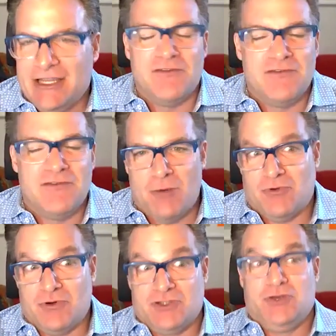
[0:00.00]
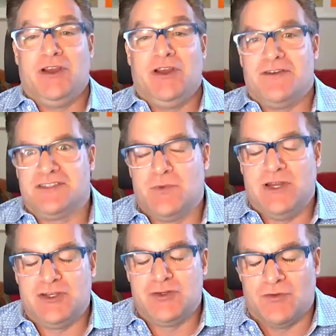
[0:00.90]
to develop or two years to
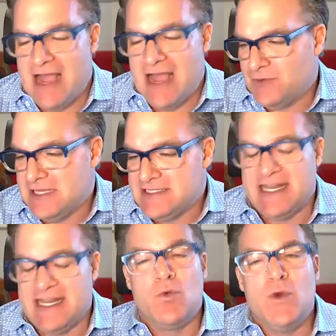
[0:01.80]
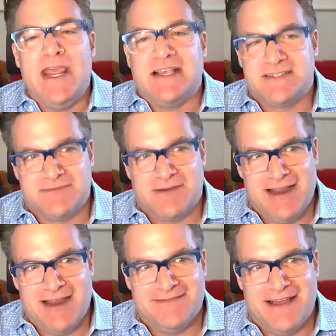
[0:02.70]
reach full factory, and they did it in weeks,
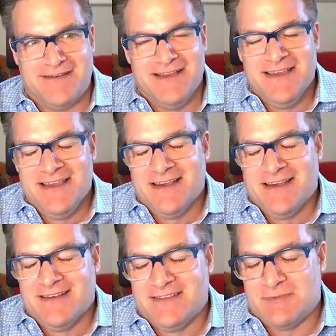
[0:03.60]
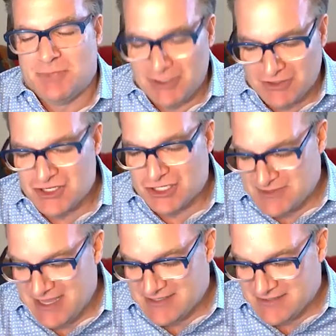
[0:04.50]
right? Now, the political
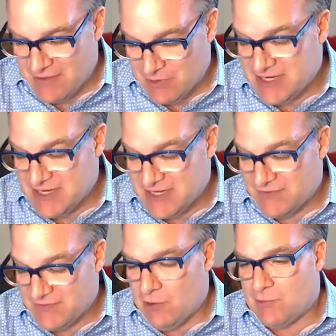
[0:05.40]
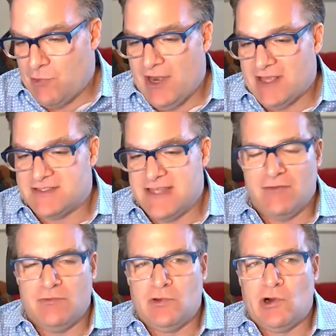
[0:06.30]
circumstances of that were difficult, but the point is
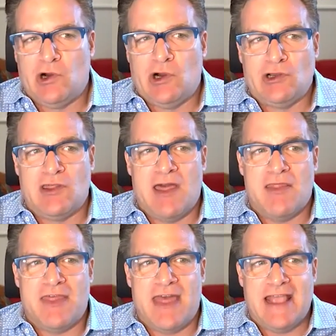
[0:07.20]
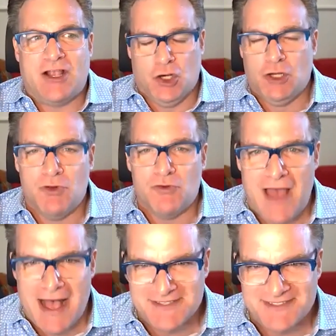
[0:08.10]
they learned that they could move
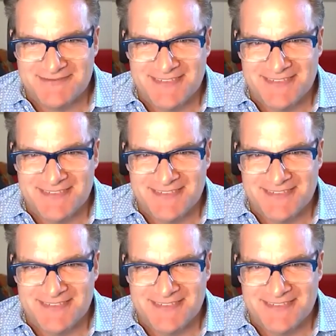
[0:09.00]
fast.